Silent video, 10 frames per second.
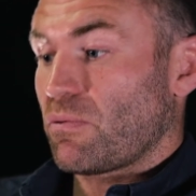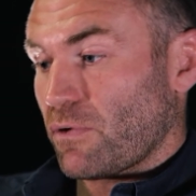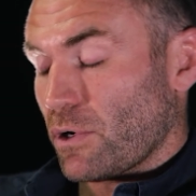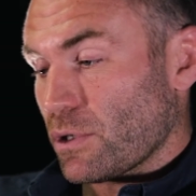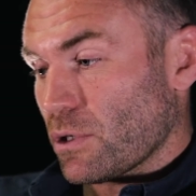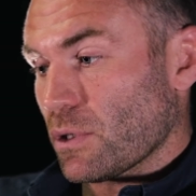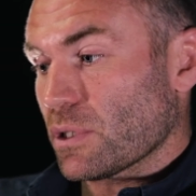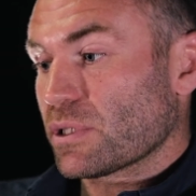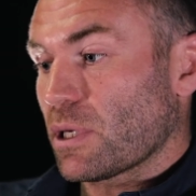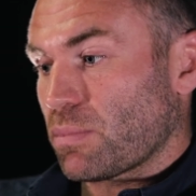further or
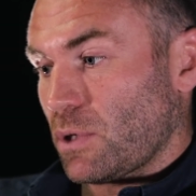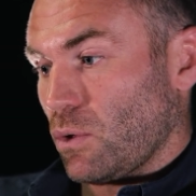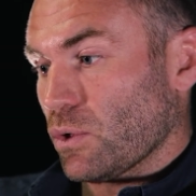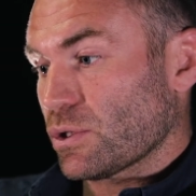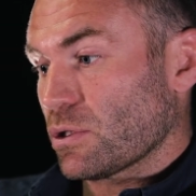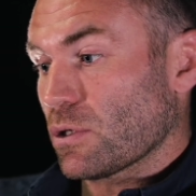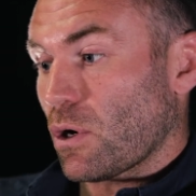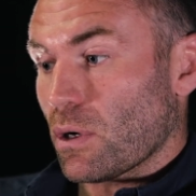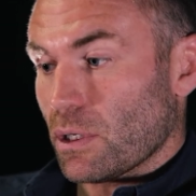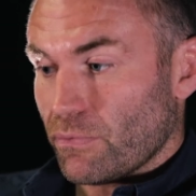a step closer,
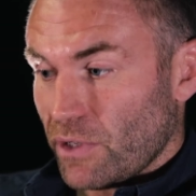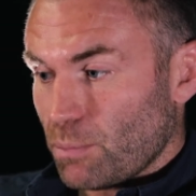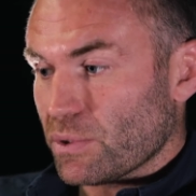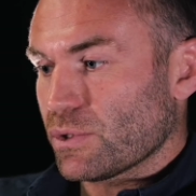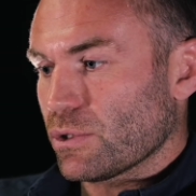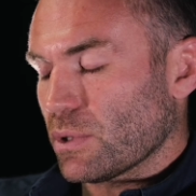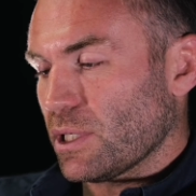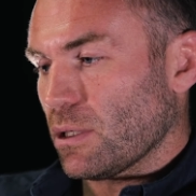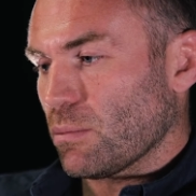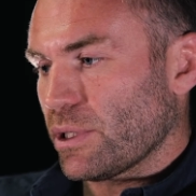or it deepens you a
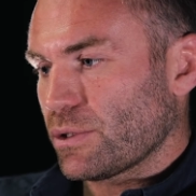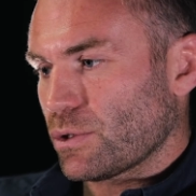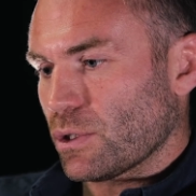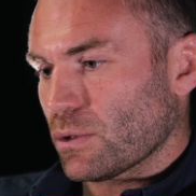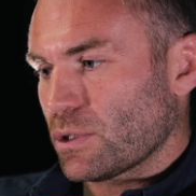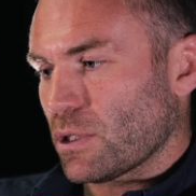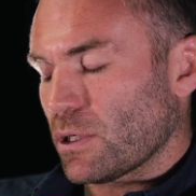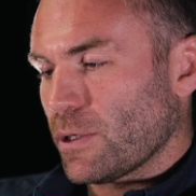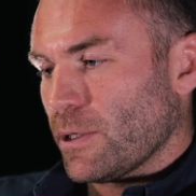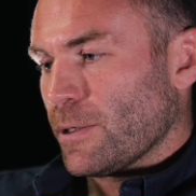little bit, you know, to
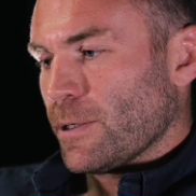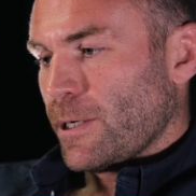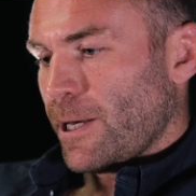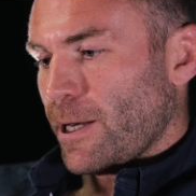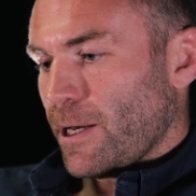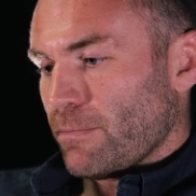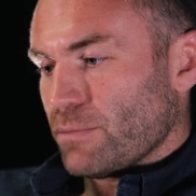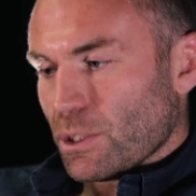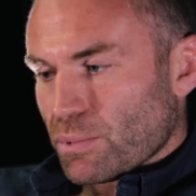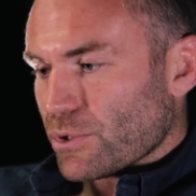
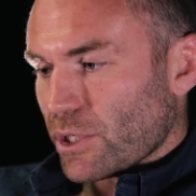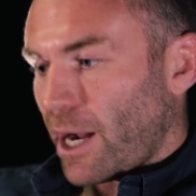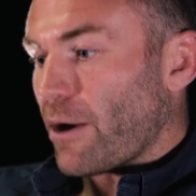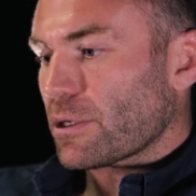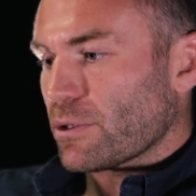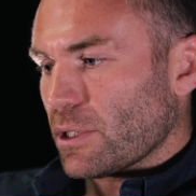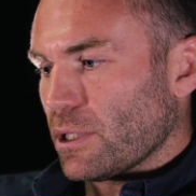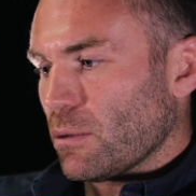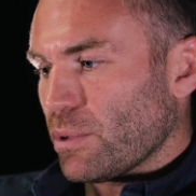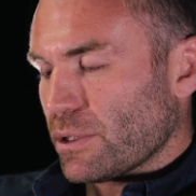deepens your character a
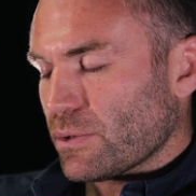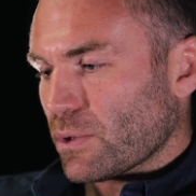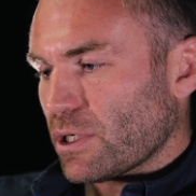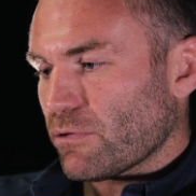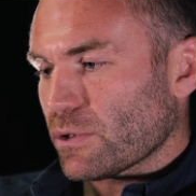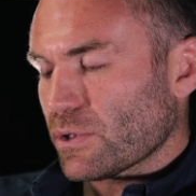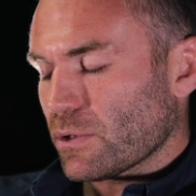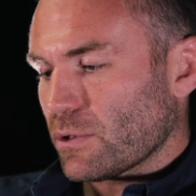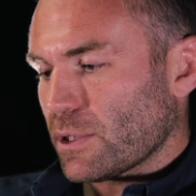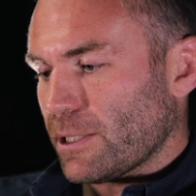little bit, whatever.
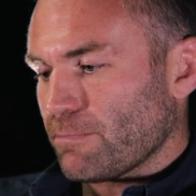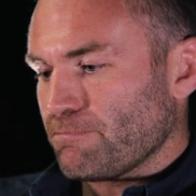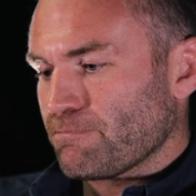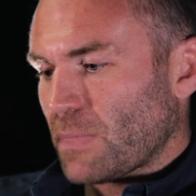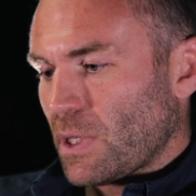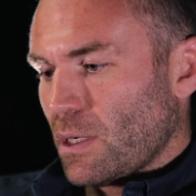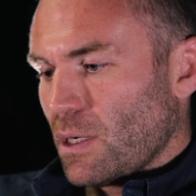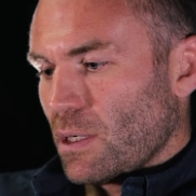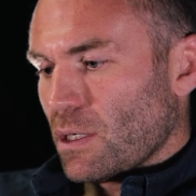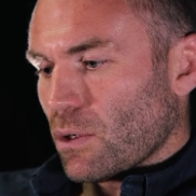So
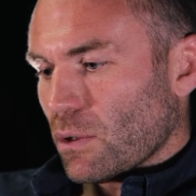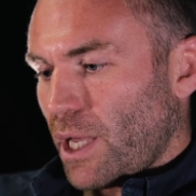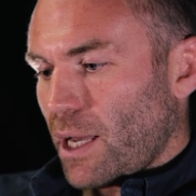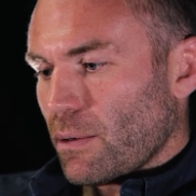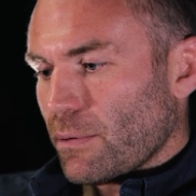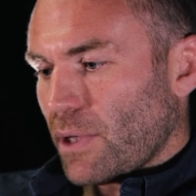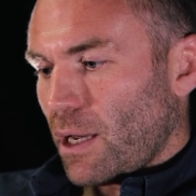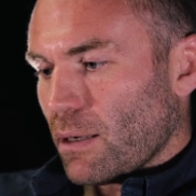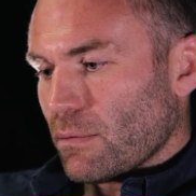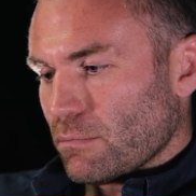
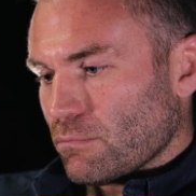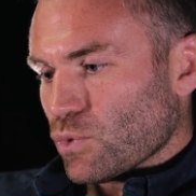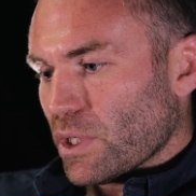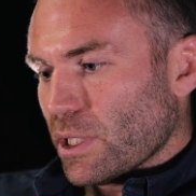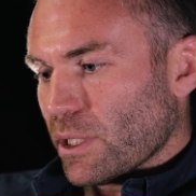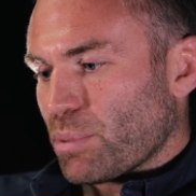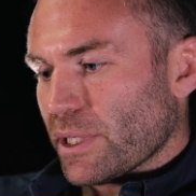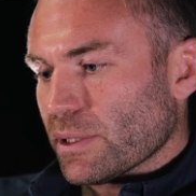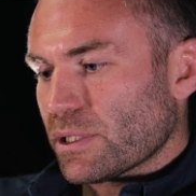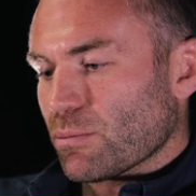that really
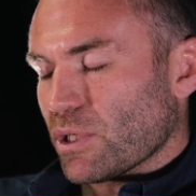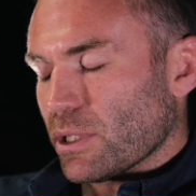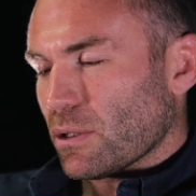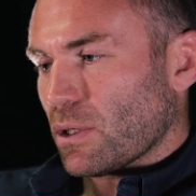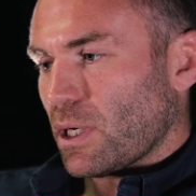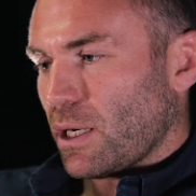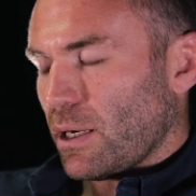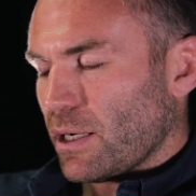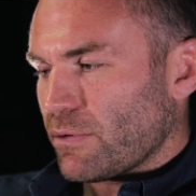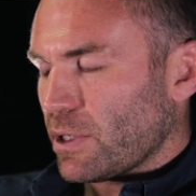appeals to me, you know.
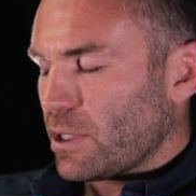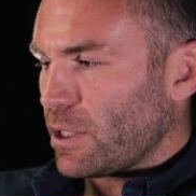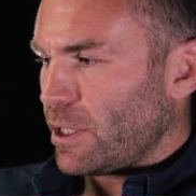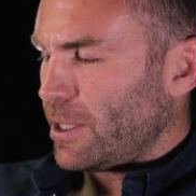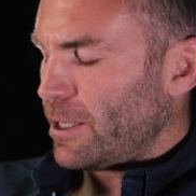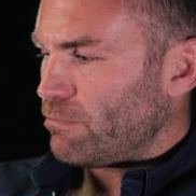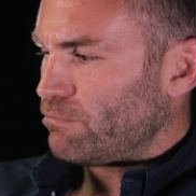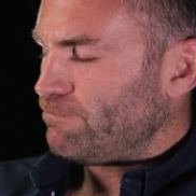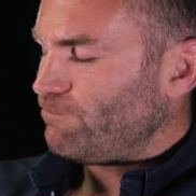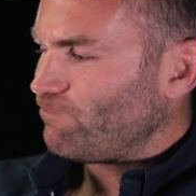I think I